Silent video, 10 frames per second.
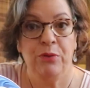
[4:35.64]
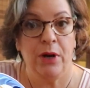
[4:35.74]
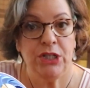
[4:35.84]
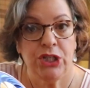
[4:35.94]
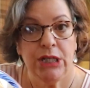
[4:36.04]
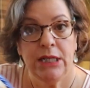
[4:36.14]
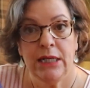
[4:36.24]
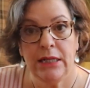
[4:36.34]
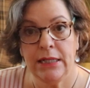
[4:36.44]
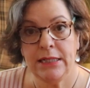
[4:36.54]
impression,
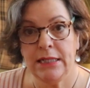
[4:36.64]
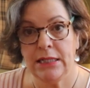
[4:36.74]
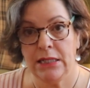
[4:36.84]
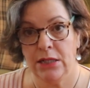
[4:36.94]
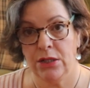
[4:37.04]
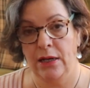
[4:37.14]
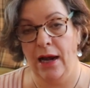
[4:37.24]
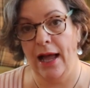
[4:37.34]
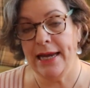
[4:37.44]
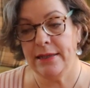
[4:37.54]
this is
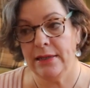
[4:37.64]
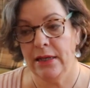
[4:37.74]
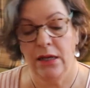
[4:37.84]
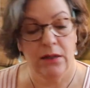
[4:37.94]
light,